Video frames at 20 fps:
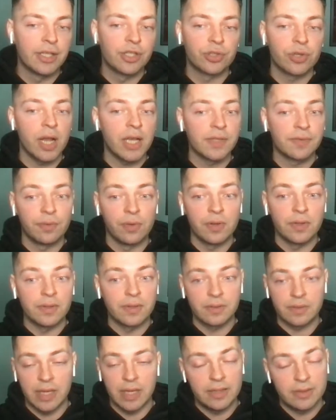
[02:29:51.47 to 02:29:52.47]

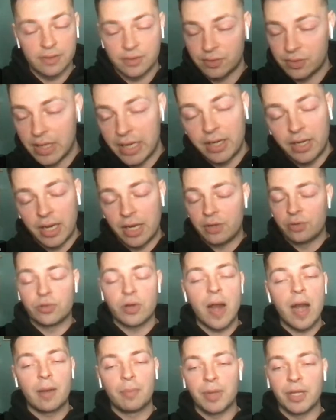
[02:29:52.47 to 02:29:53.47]
It's
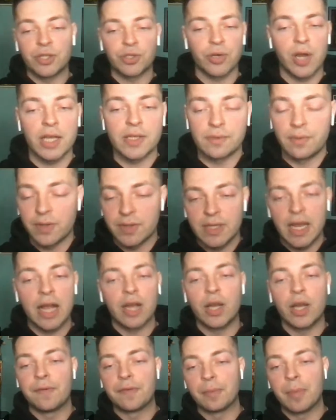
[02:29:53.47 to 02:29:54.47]
incredibly stressful. It's
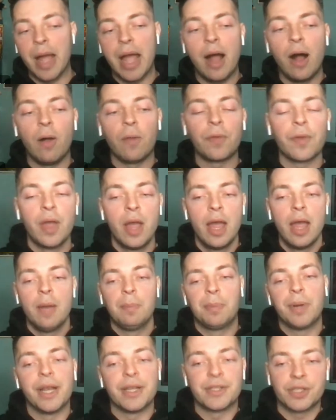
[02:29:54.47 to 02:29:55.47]
not good for my health,
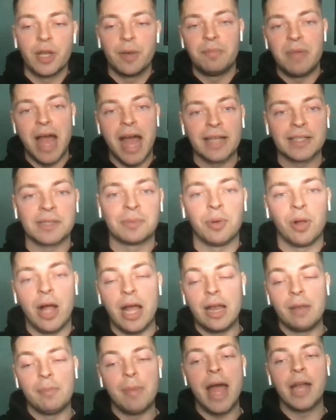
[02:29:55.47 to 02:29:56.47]
but it's good basketball.
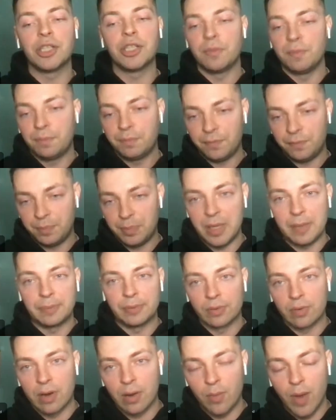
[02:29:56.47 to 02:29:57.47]
I'd imagine
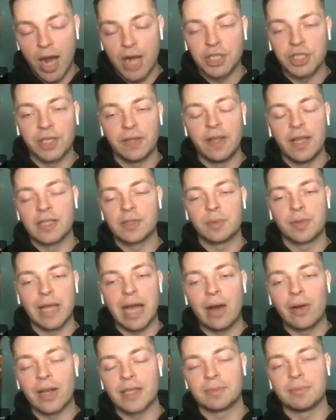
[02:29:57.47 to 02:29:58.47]
people who are watching this
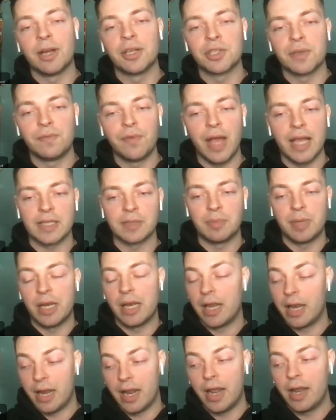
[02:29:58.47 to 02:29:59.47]
without as much
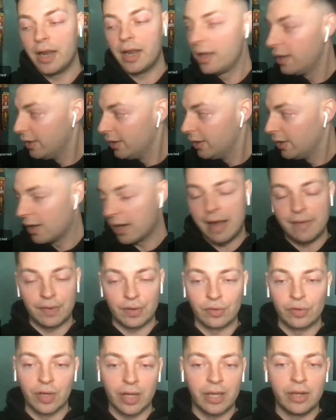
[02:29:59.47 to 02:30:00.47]
investment in it are
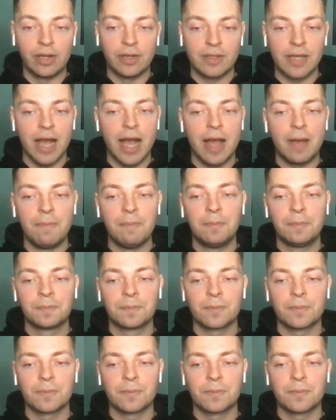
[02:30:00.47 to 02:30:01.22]
having a really good time.